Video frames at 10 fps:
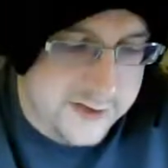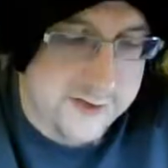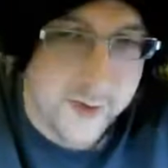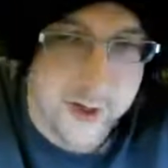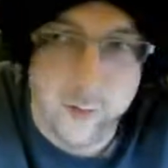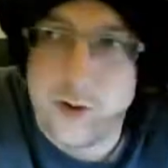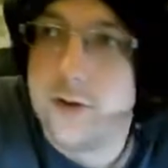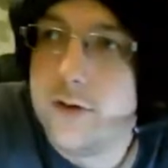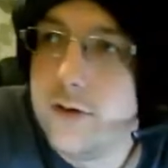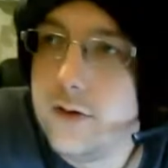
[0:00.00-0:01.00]
is the big one.
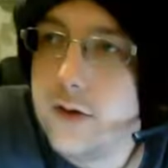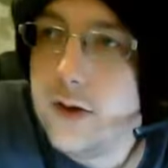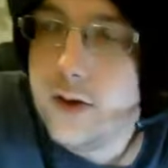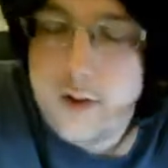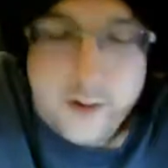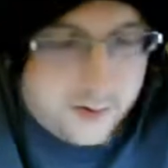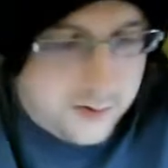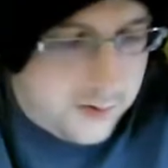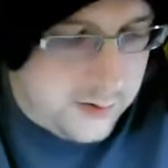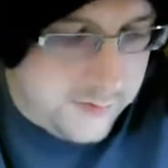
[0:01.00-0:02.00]

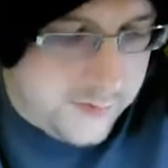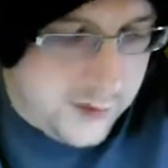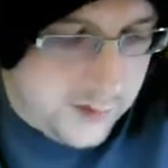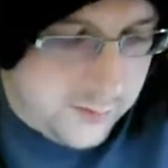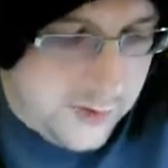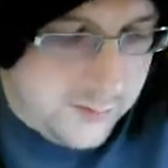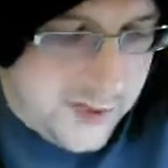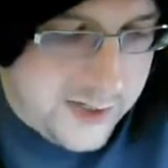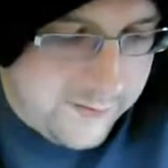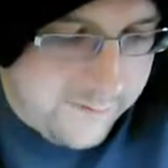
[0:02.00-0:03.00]
The army may
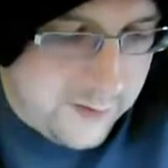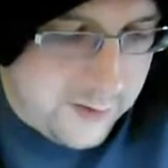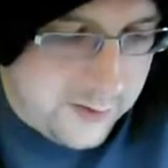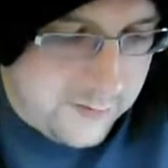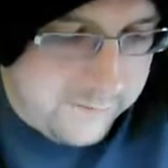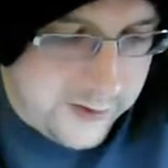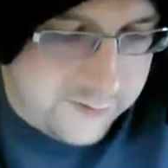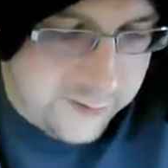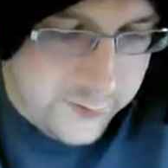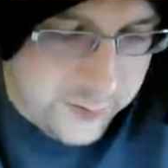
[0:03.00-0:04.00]
never earn
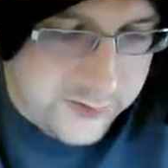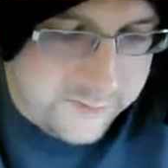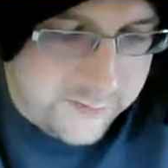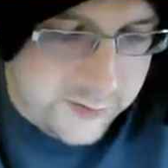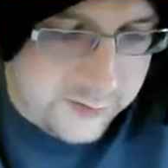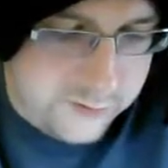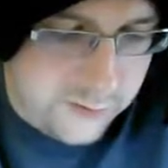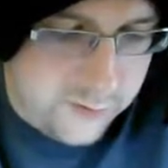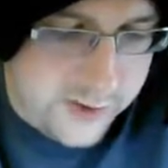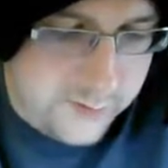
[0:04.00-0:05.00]
victory points for
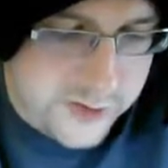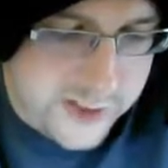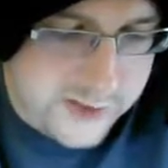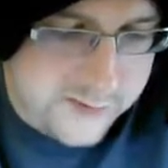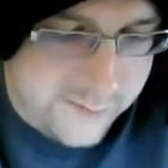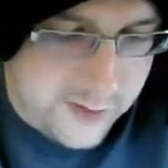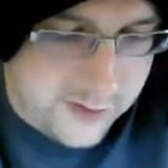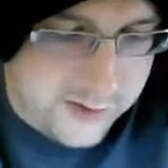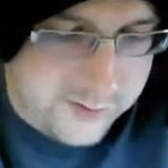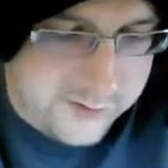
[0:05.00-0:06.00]
controlling objective
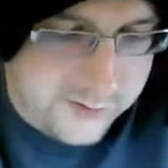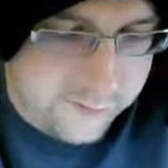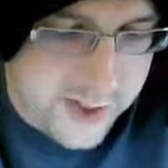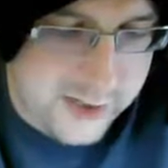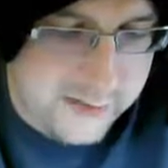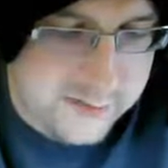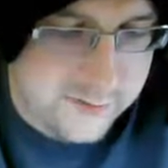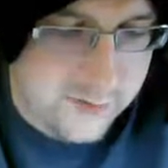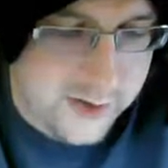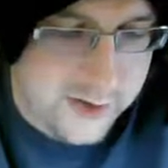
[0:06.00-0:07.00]
markers, terrain,
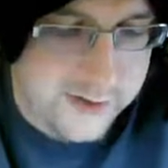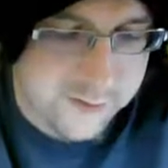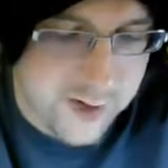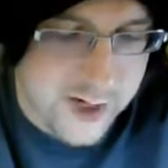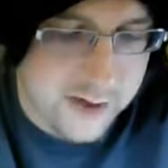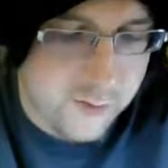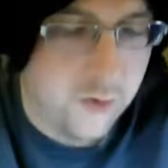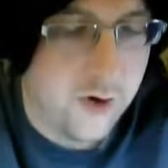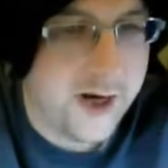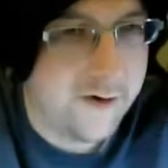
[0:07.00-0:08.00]
or
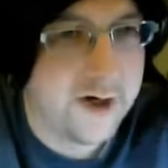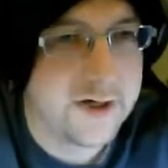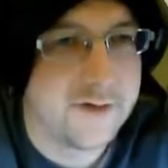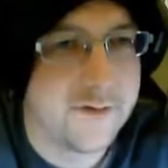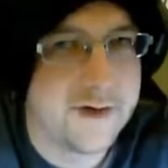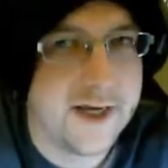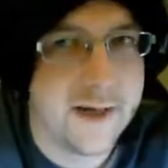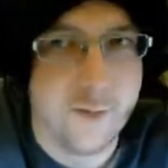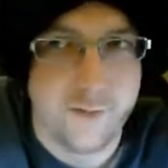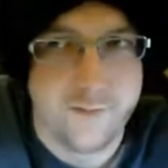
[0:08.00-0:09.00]
areas of the
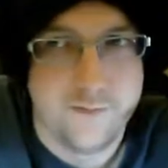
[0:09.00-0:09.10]
table.